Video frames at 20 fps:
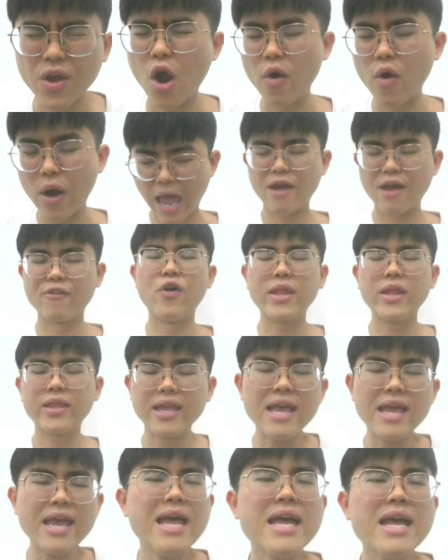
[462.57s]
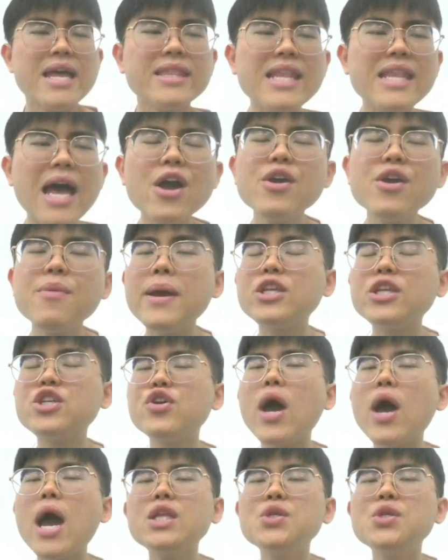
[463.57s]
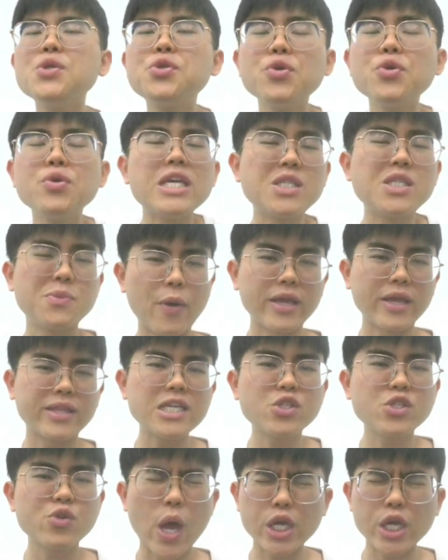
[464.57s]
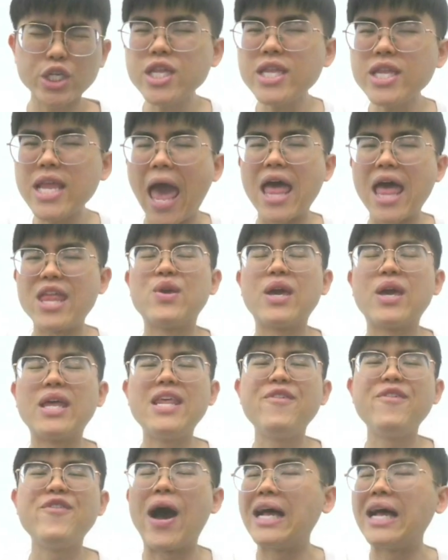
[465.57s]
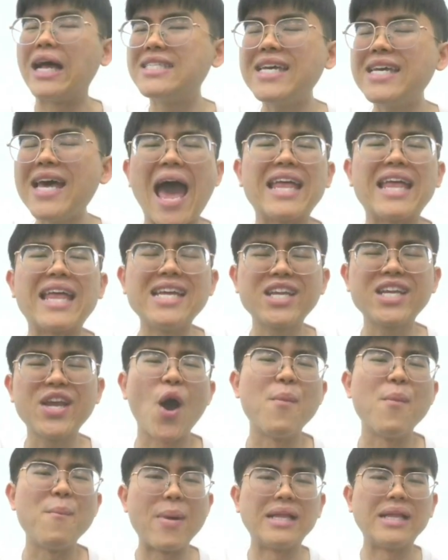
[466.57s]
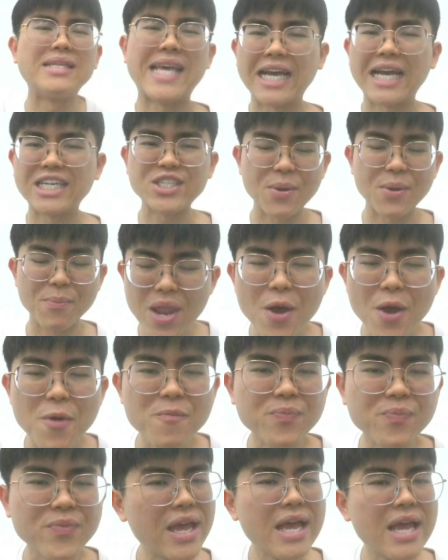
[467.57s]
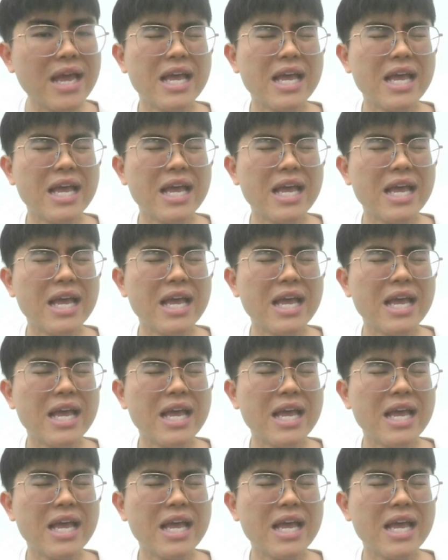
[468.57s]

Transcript: Alright everyone, now you may try to do this practice question and you can leave your answer at the comment section below.